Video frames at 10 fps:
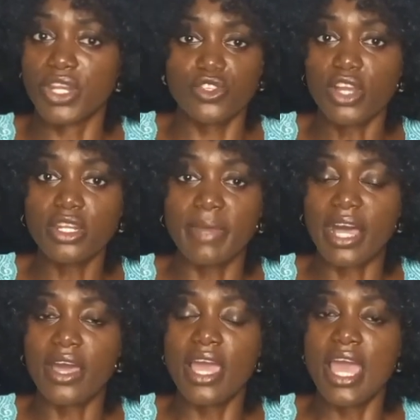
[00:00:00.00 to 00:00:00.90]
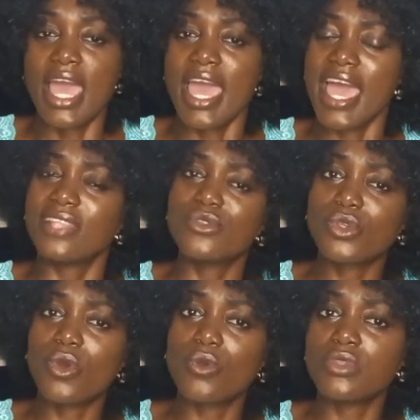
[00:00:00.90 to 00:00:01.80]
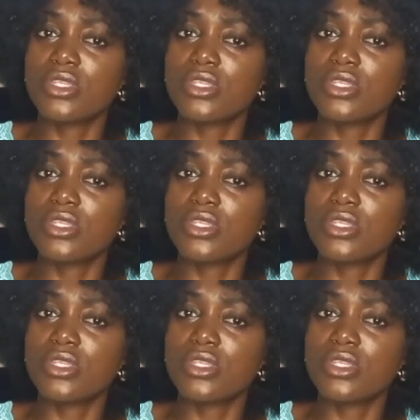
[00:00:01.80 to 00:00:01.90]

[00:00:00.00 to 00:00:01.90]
What are you talking about? And so